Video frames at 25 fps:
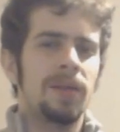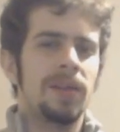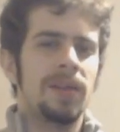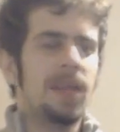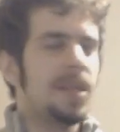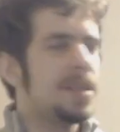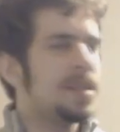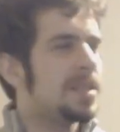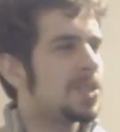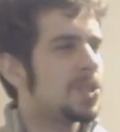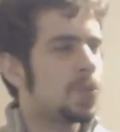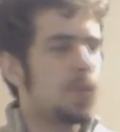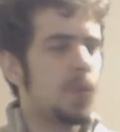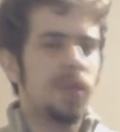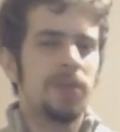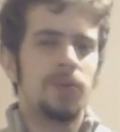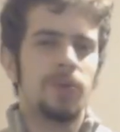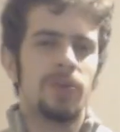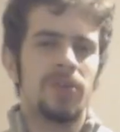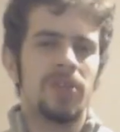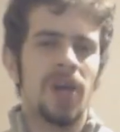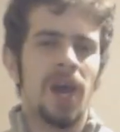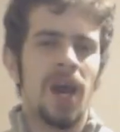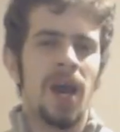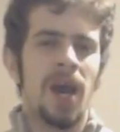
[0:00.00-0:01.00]
take this
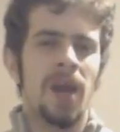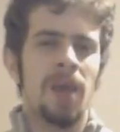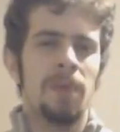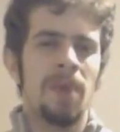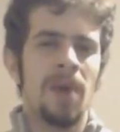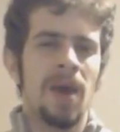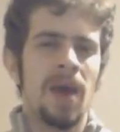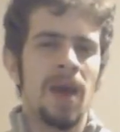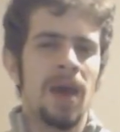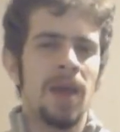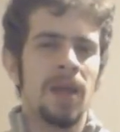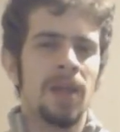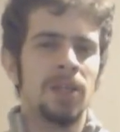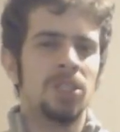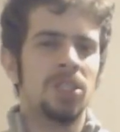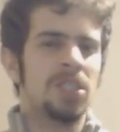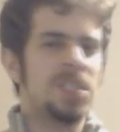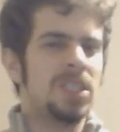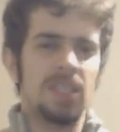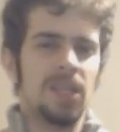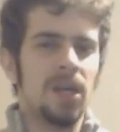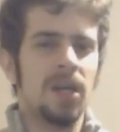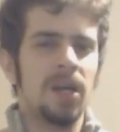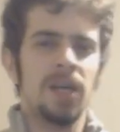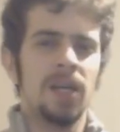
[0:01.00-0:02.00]
winter time and
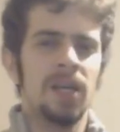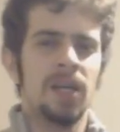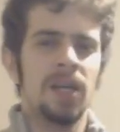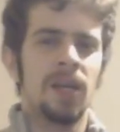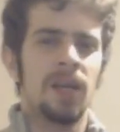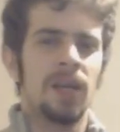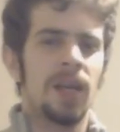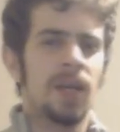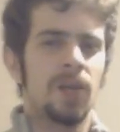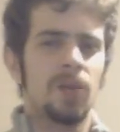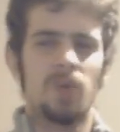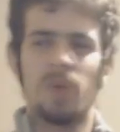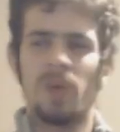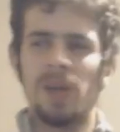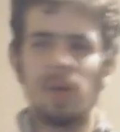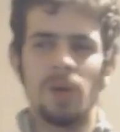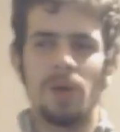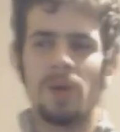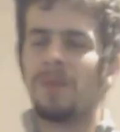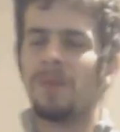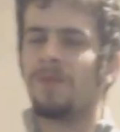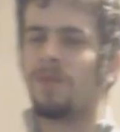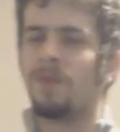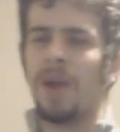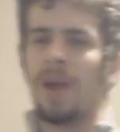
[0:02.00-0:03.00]
just study, not really
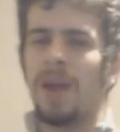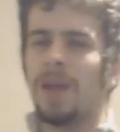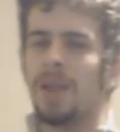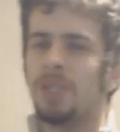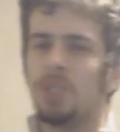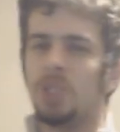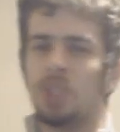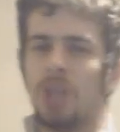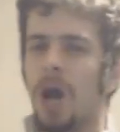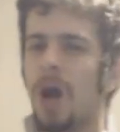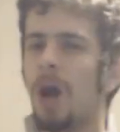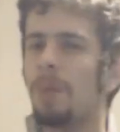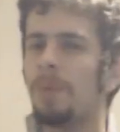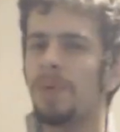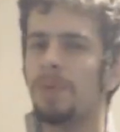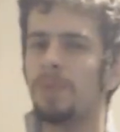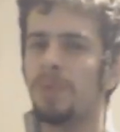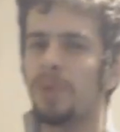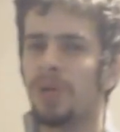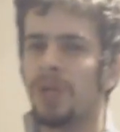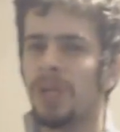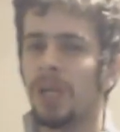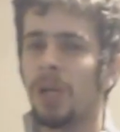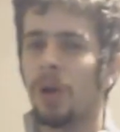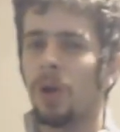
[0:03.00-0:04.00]
looking for any job in
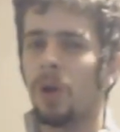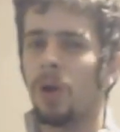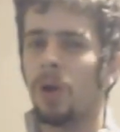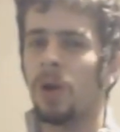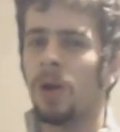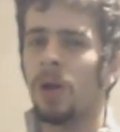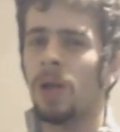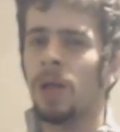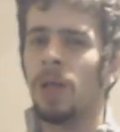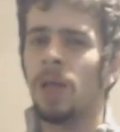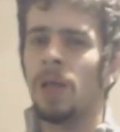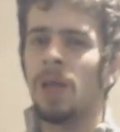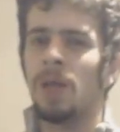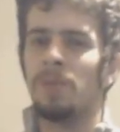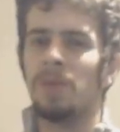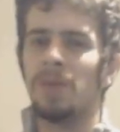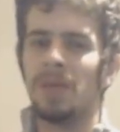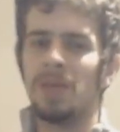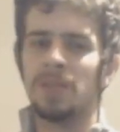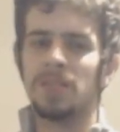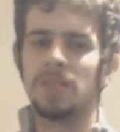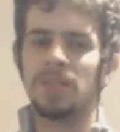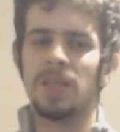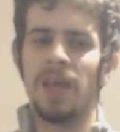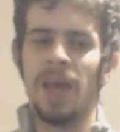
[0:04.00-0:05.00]
particular,
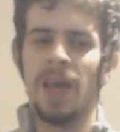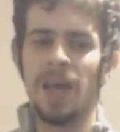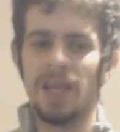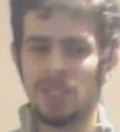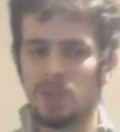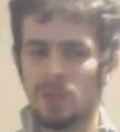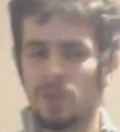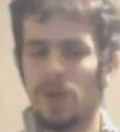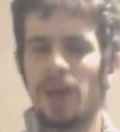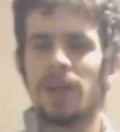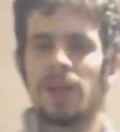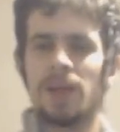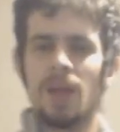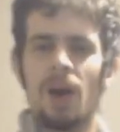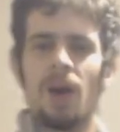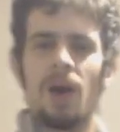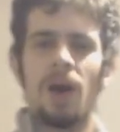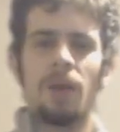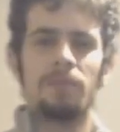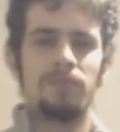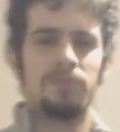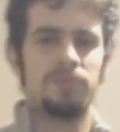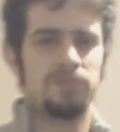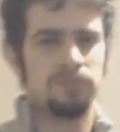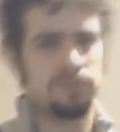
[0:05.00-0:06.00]
because as of right now,
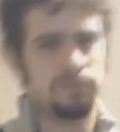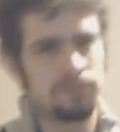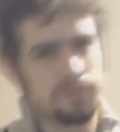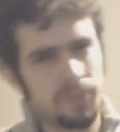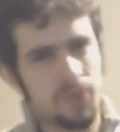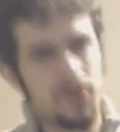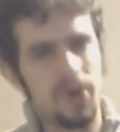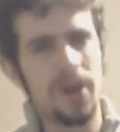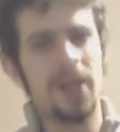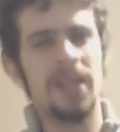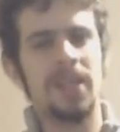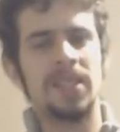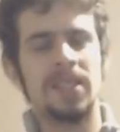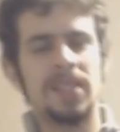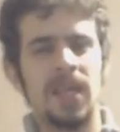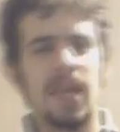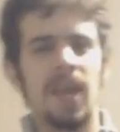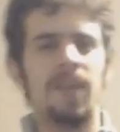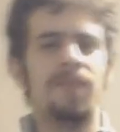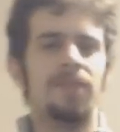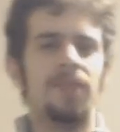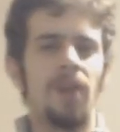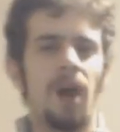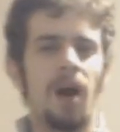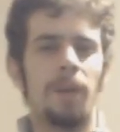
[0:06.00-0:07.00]
I'm pretty
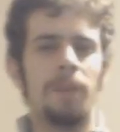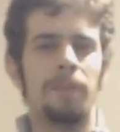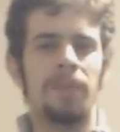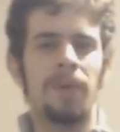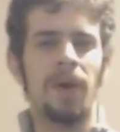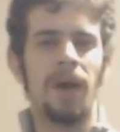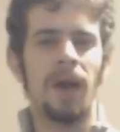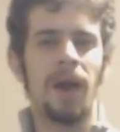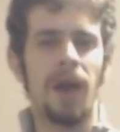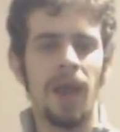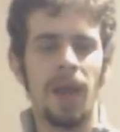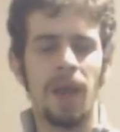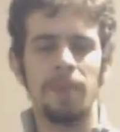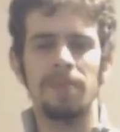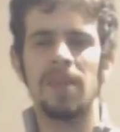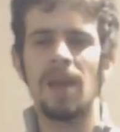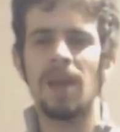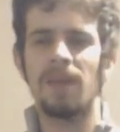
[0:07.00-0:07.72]
saved up. I am